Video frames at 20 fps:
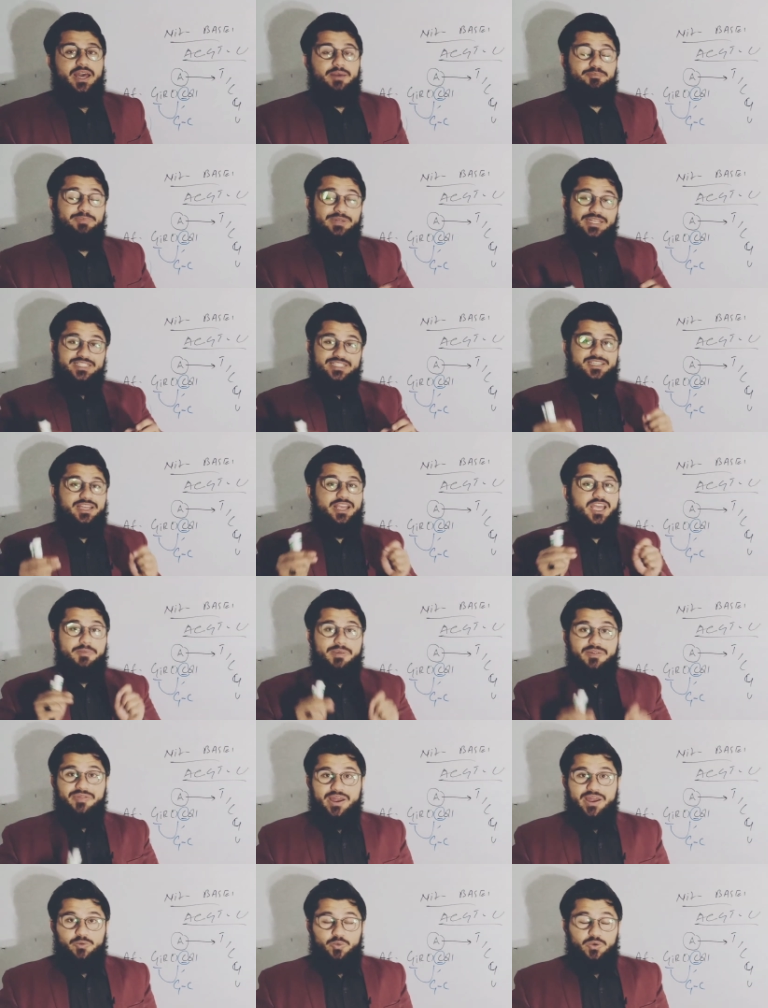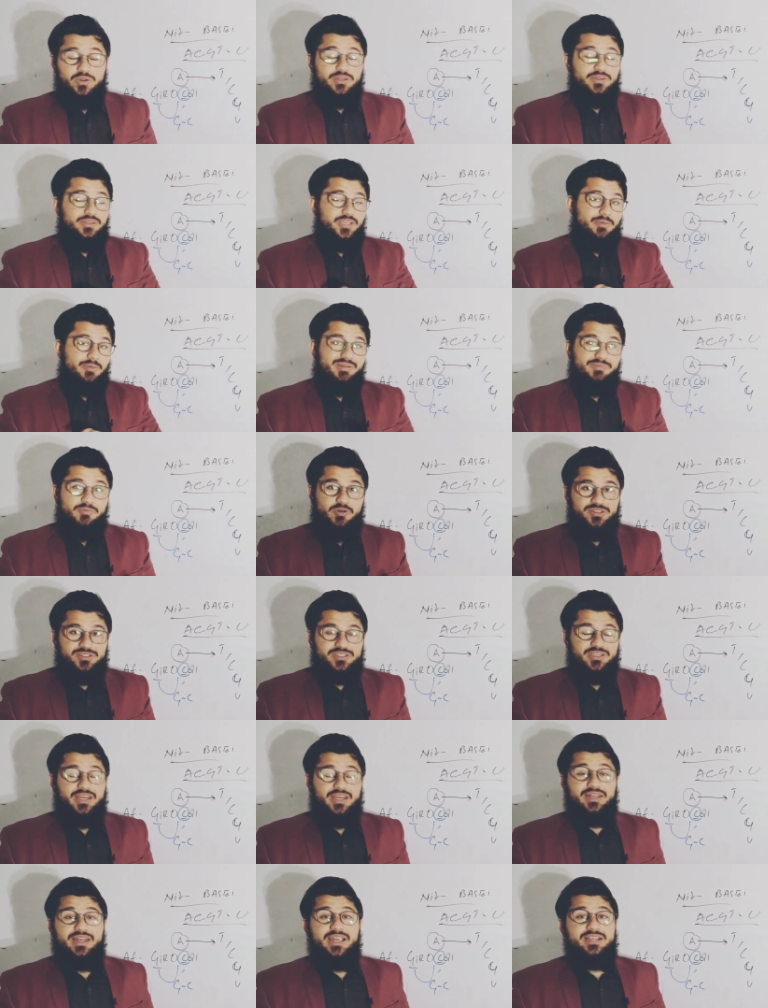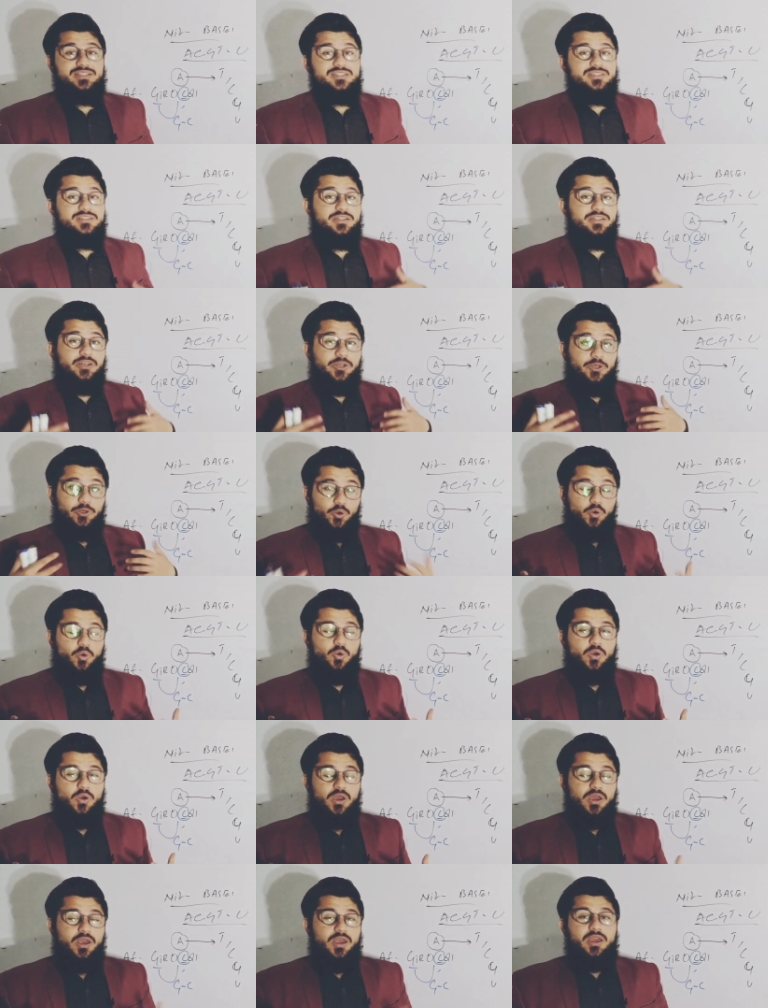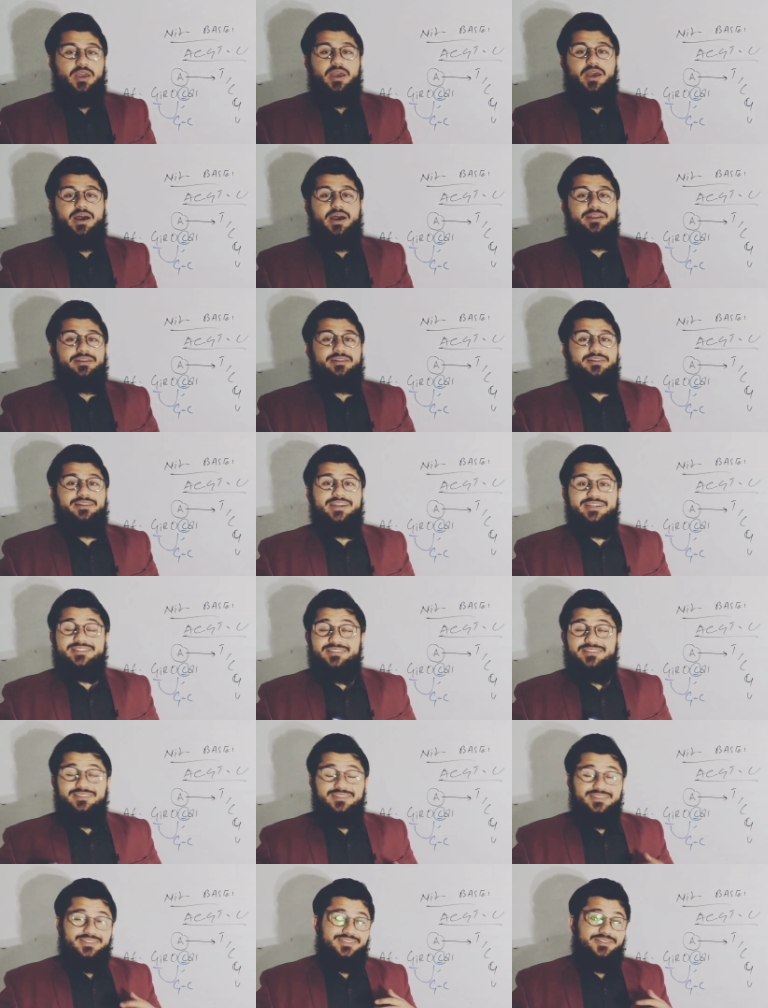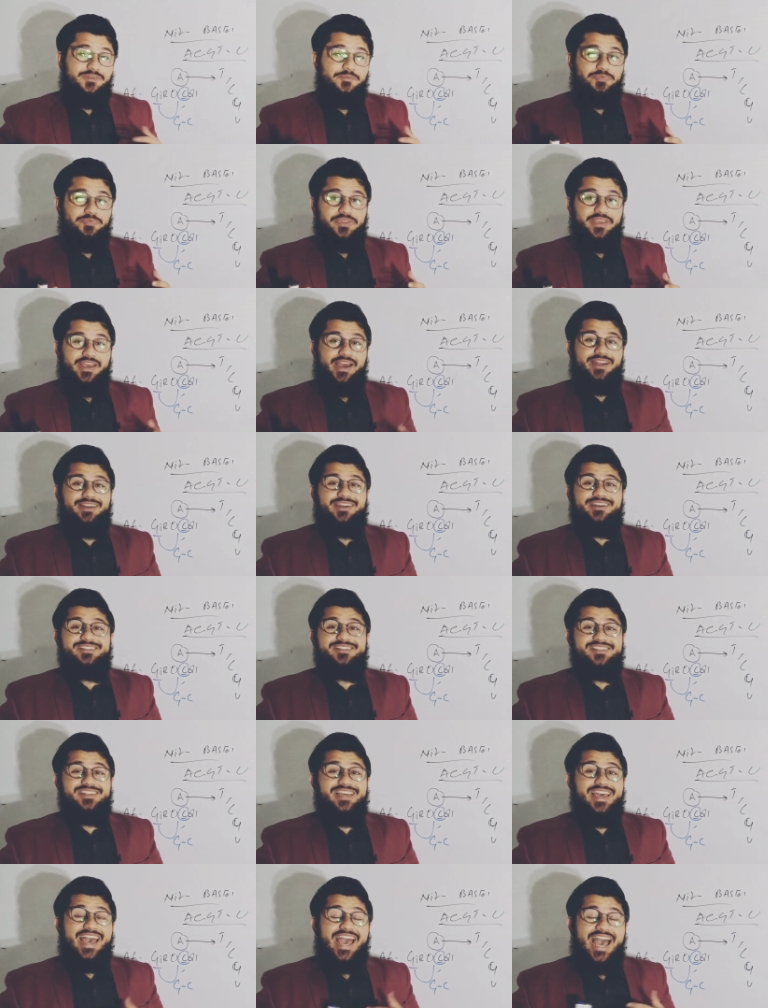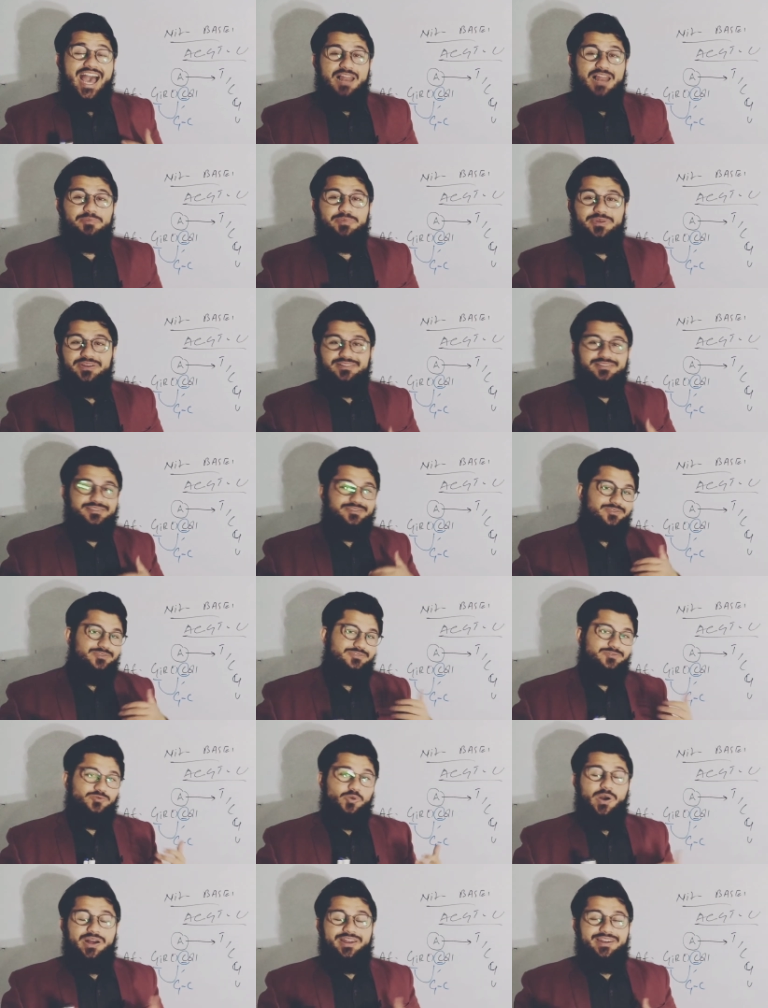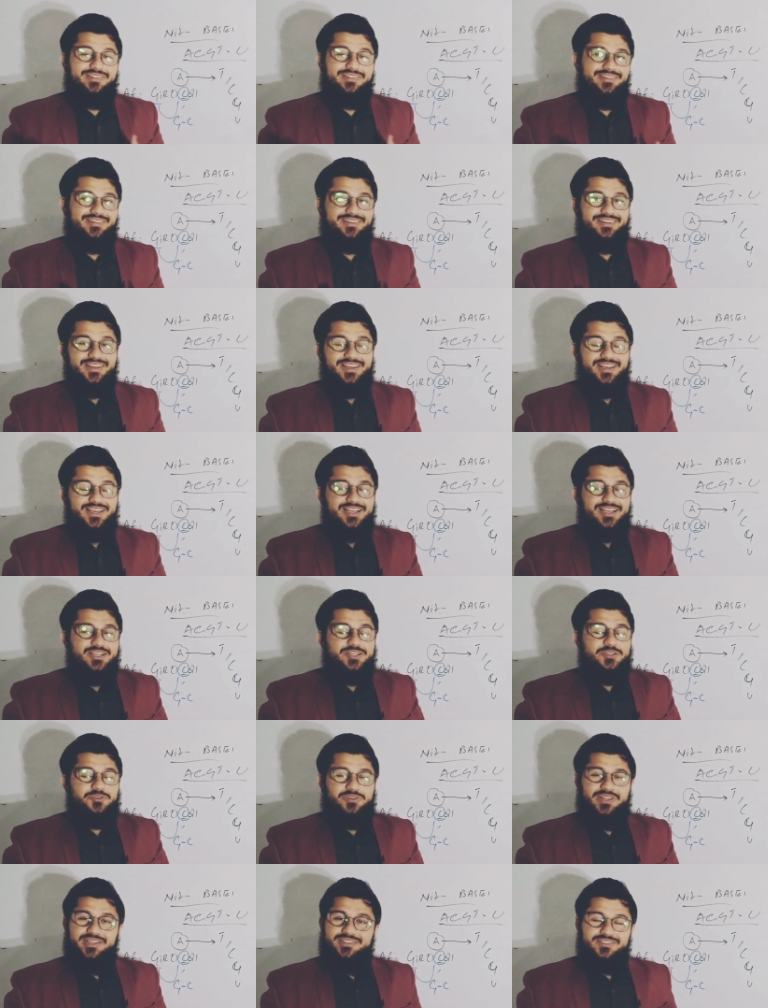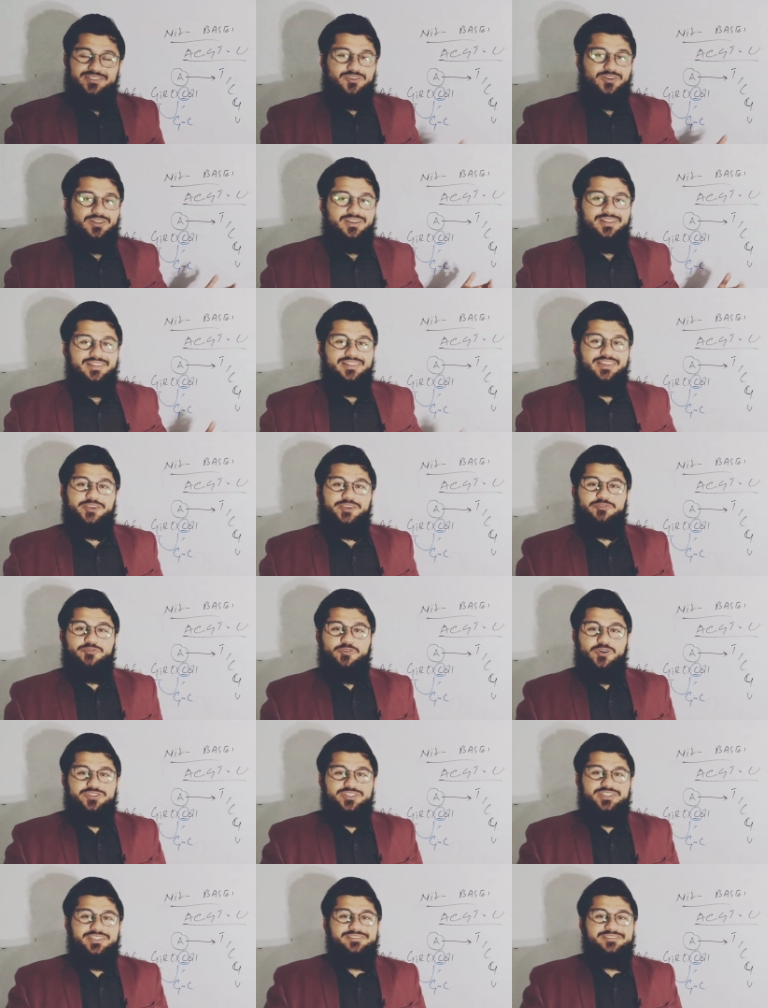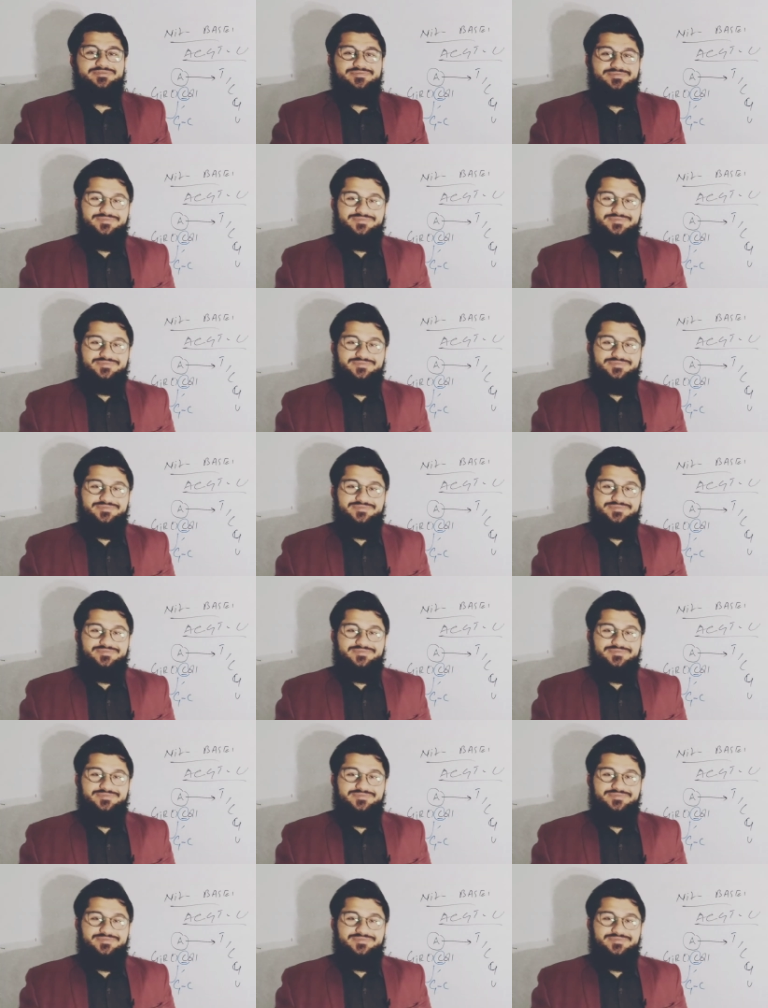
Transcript: please comment that in the comment box and uh, let's know and uh, let's learn and let's help one another so that's it all thanks for watching